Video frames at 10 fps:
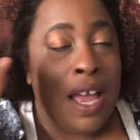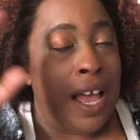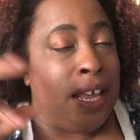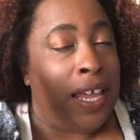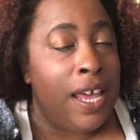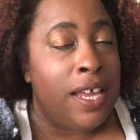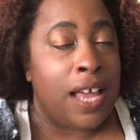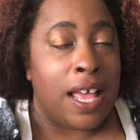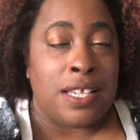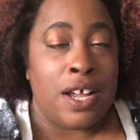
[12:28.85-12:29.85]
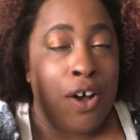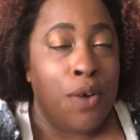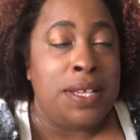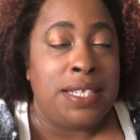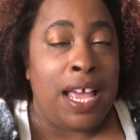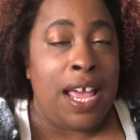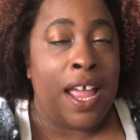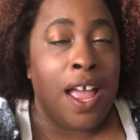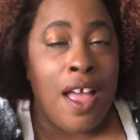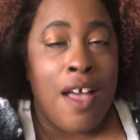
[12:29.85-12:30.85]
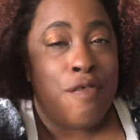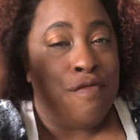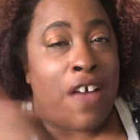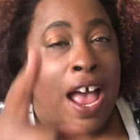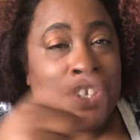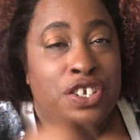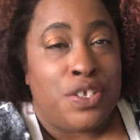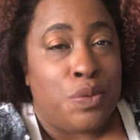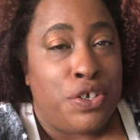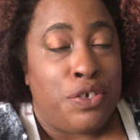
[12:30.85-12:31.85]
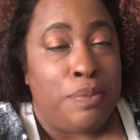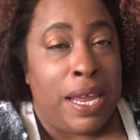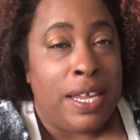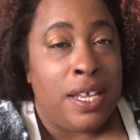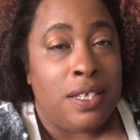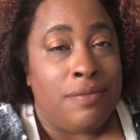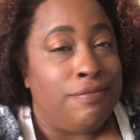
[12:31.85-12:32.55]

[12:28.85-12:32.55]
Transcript: Again, as I always say, fashion is what you make it.